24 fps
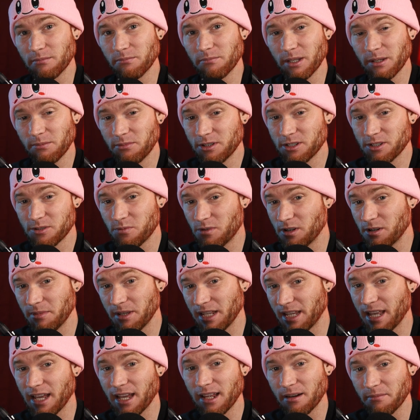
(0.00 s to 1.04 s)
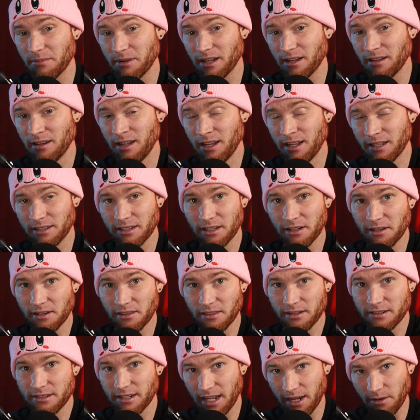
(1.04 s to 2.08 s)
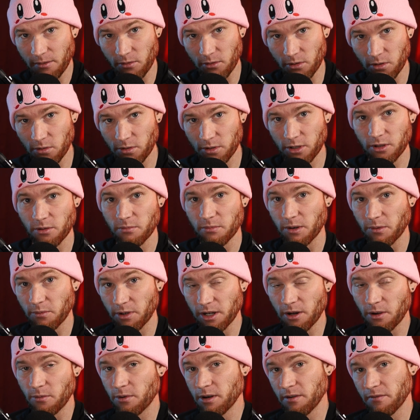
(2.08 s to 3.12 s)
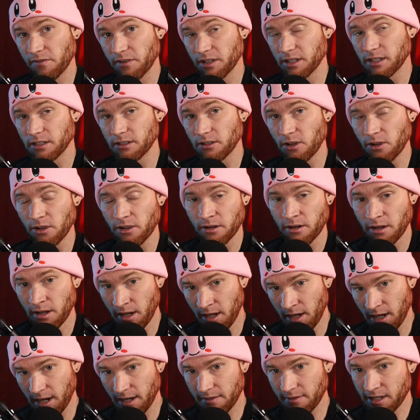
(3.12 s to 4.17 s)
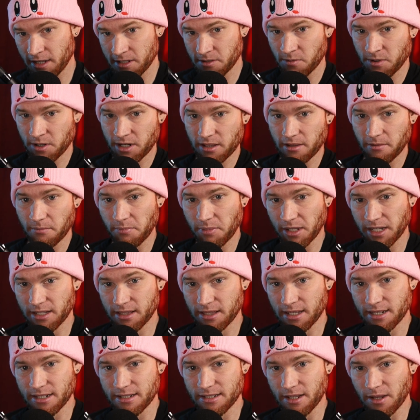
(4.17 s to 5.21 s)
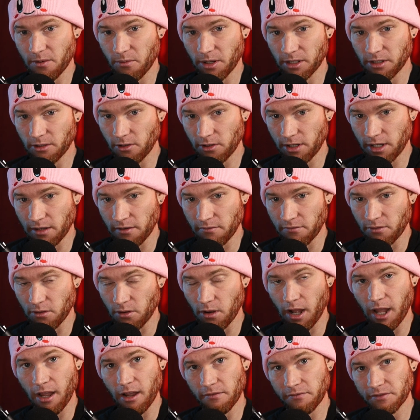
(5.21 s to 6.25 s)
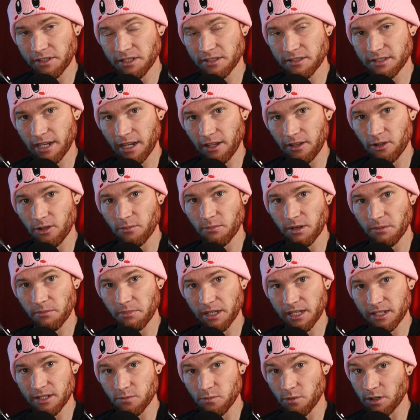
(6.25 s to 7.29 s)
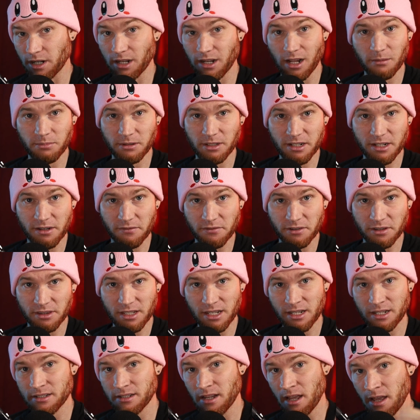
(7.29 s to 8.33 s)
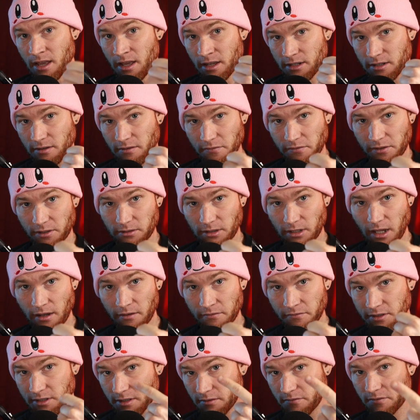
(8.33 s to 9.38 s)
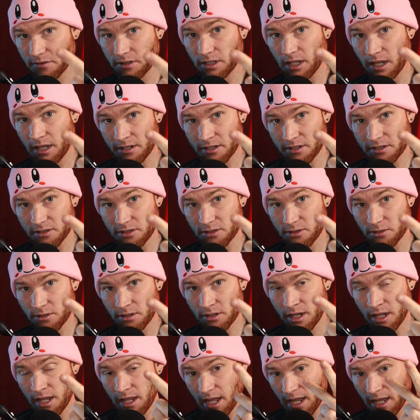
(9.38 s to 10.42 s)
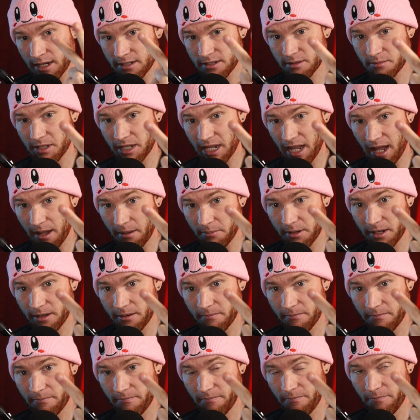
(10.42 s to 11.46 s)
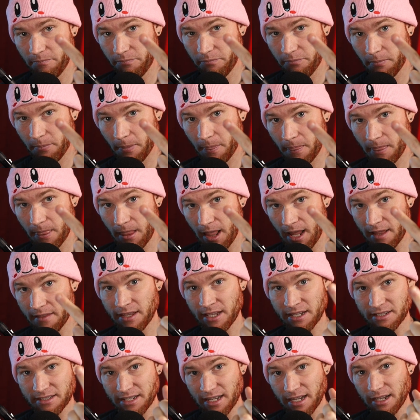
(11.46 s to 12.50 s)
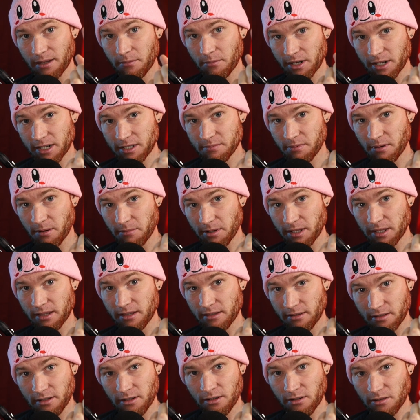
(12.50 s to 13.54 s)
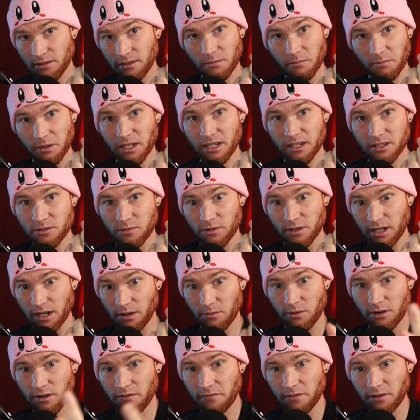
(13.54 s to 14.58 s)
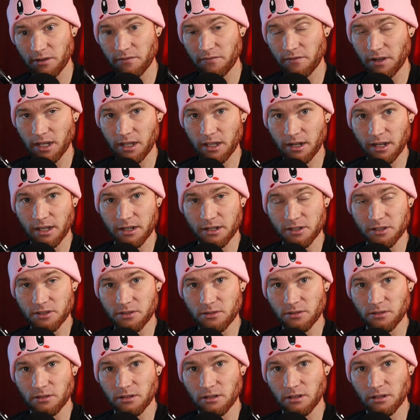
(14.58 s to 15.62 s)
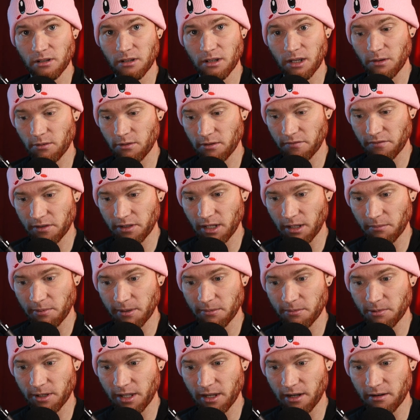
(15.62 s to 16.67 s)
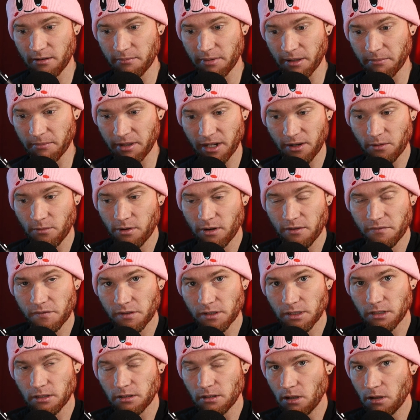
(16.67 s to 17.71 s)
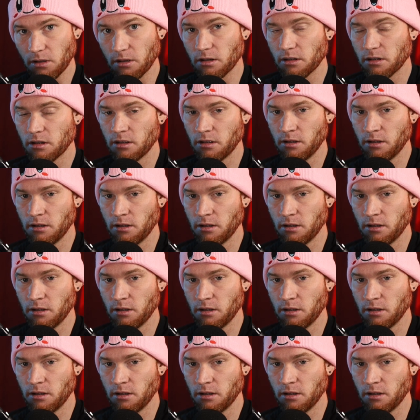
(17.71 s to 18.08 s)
People just want to be cared about. At the end of the day, we're all human. We don't want to feel alone. And that's one of the big things that we're looking for. I often say human beings want a couple of different things: to feel loved, to feel understood, and to be happy. And that second one is probably, the biggest one. I want to feel fucking understood. I want to feel like people care about me. I don't want to feel alone.